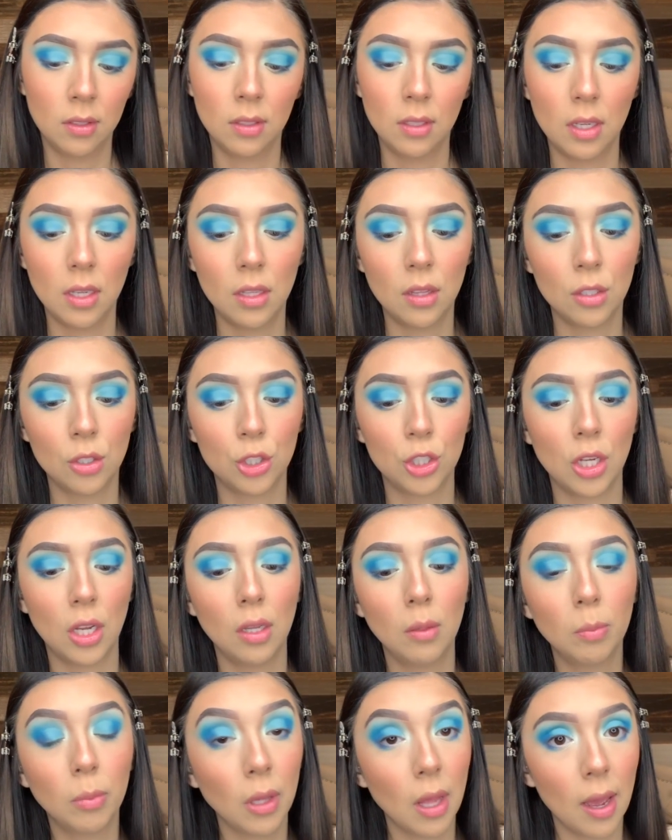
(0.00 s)
in the
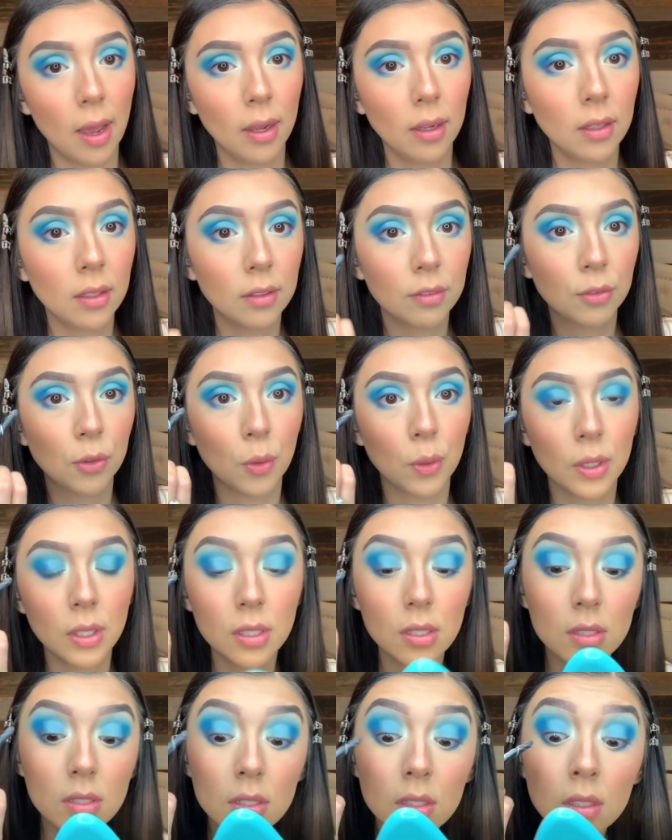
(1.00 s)
shade black, of
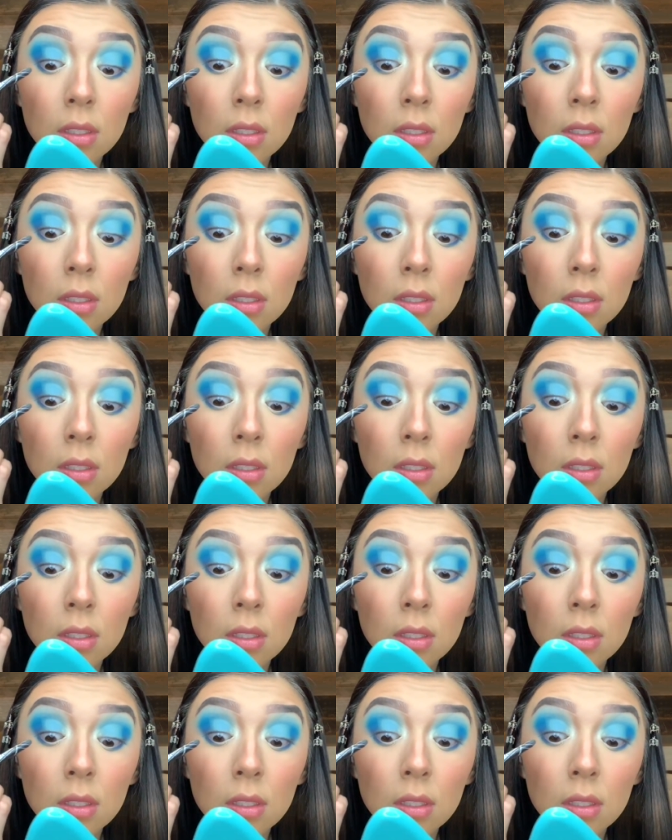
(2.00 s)
course.